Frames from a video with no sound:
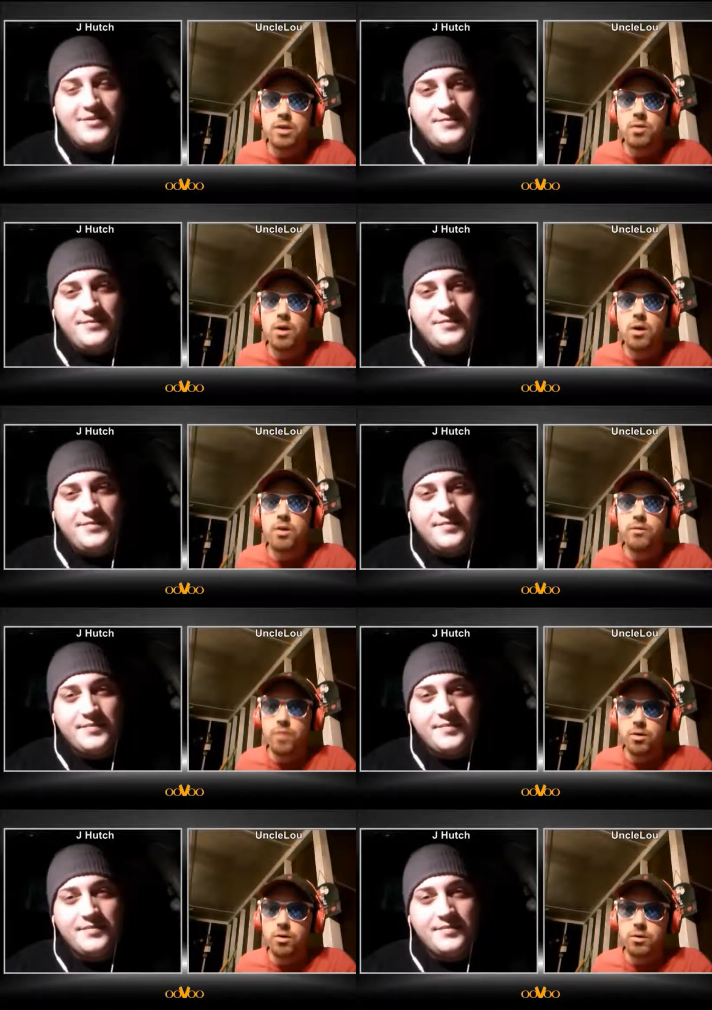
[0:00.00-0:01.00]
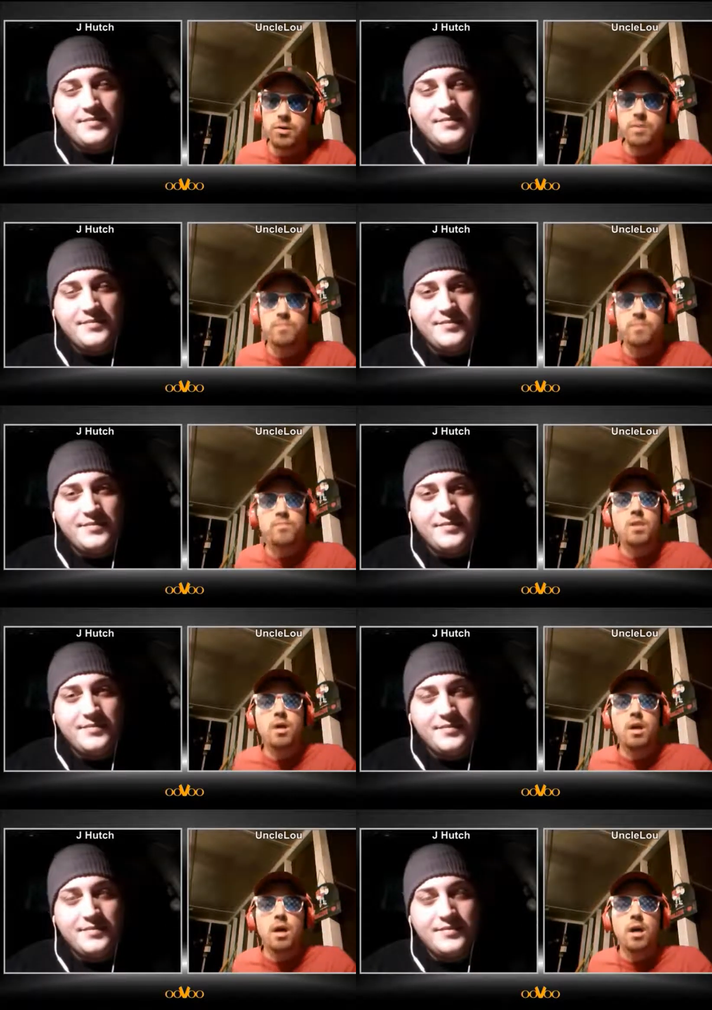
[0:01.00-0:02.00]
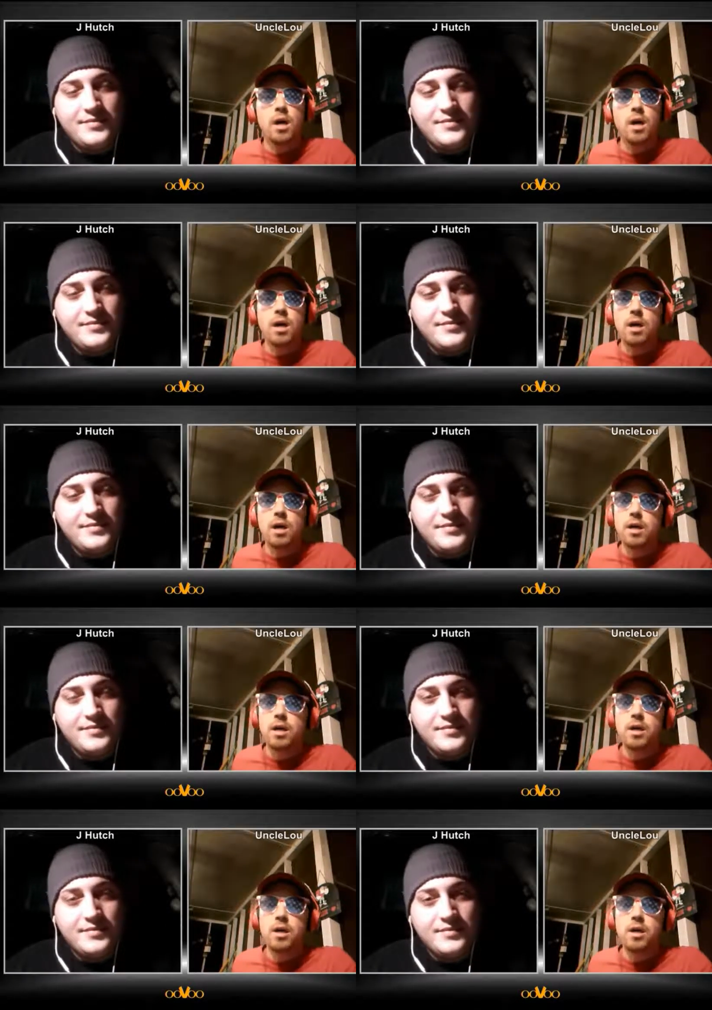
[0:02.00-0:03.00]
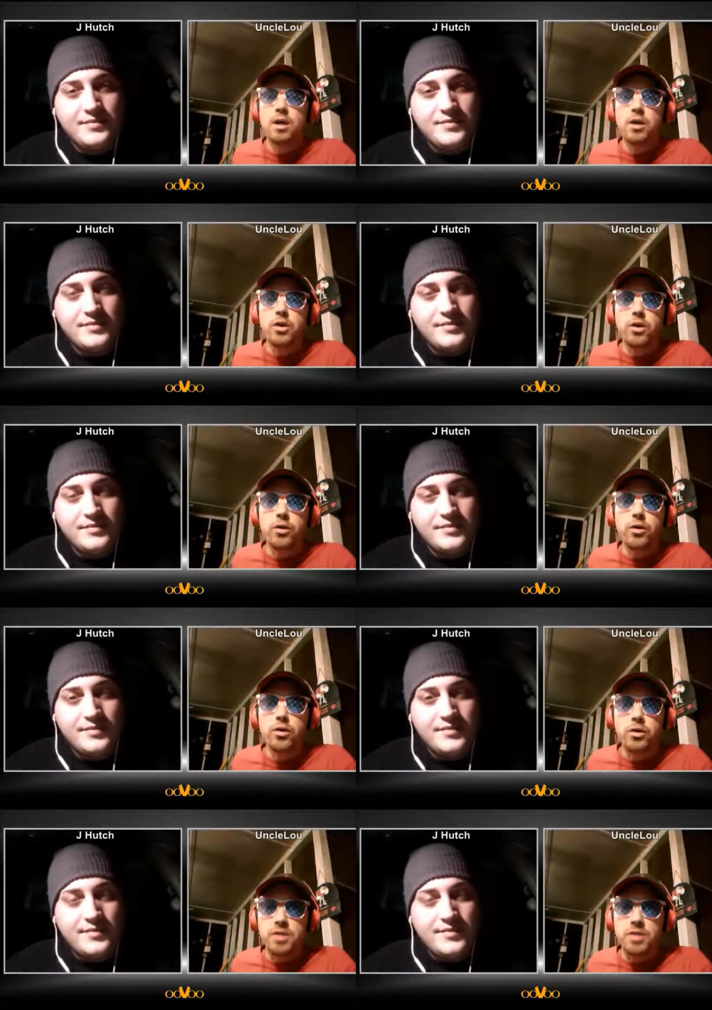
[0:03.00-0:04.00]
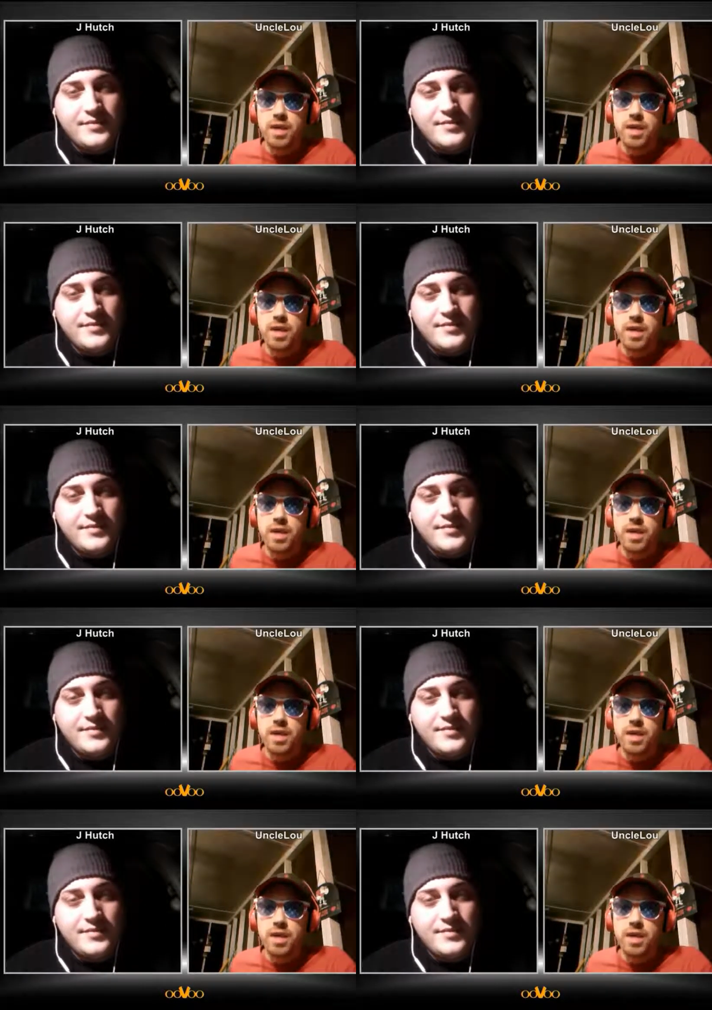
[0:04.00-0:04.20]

Speaker 1: and to all the viewers, uh, your your